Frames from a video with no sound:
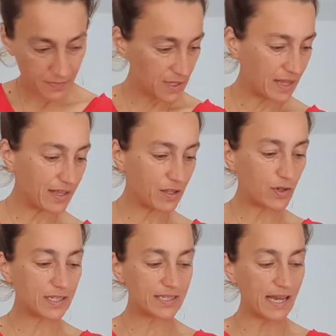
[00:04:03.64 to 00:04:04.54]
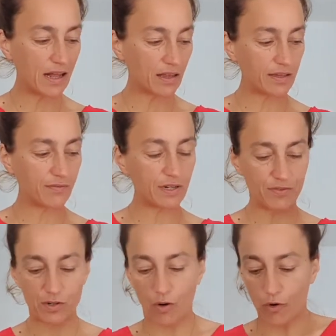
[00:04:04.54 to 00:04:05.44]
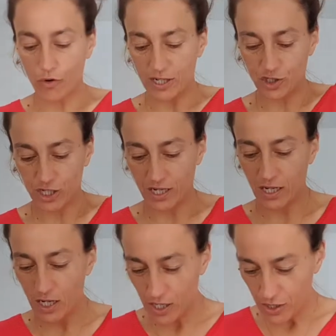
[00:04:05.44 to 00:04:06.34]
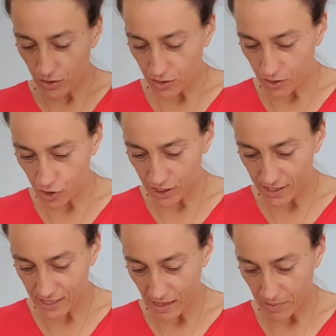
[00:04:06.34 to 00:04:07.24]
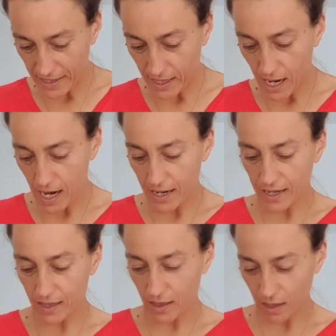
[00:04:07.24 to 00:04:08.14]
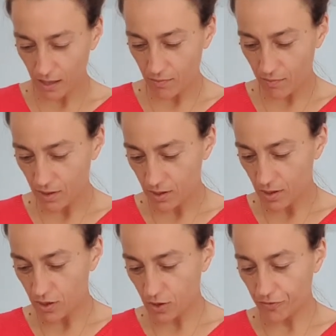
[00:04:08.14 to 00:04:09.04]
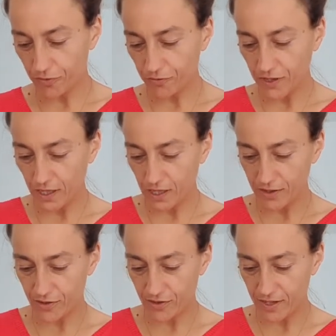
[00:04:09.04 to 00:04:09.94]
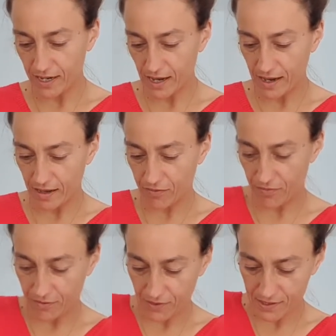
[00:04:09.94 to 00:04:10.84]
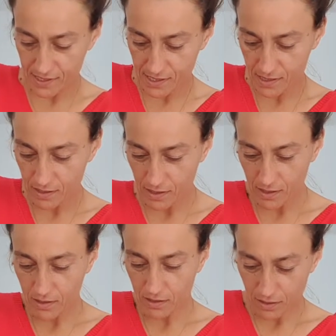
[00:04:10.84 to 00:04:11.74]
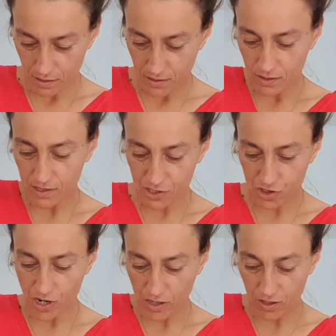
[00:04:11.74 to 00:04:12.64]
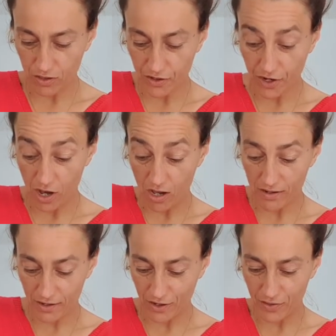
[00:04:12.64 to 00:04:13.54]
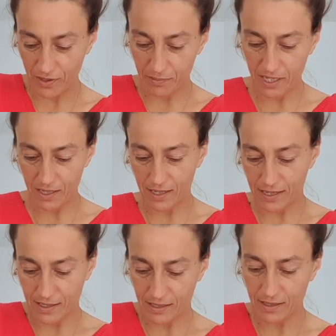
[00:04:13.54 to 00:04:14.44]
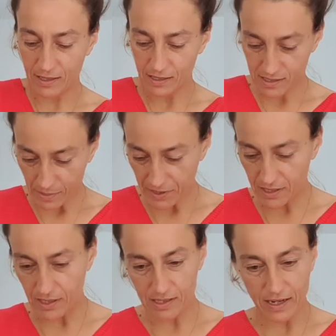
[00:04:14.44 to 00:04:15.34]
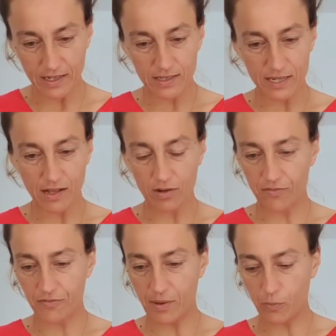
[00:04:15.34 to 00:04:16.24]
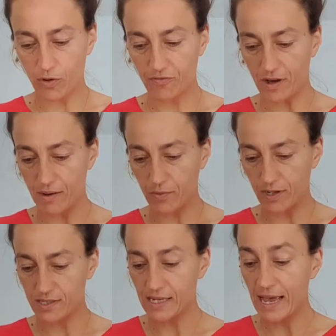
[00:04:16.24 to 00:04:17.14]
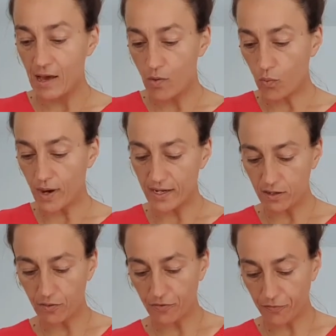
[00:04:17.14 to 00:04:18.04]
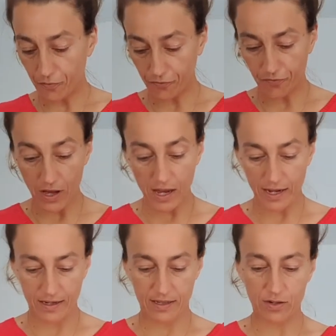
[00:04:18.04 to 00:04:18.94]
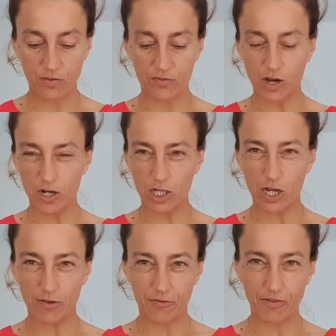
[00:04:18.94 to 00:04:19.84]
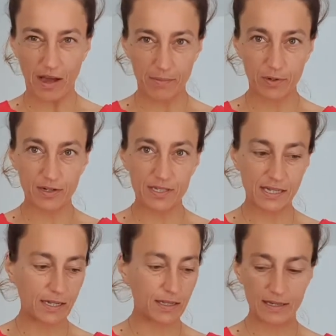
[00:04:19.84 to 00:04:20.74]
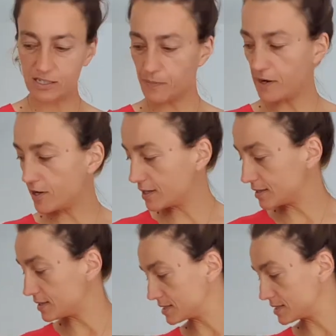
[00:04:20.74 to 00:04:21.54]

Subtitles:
And then you can tell, even if you don't crunch it, you can usually tell by cutting them, you'll feel under the knife if it's a struggle or not. You know what I mean? Like, some of these I can tell are more fibrous. When you find that you've got a lot of fibers in the asparagus,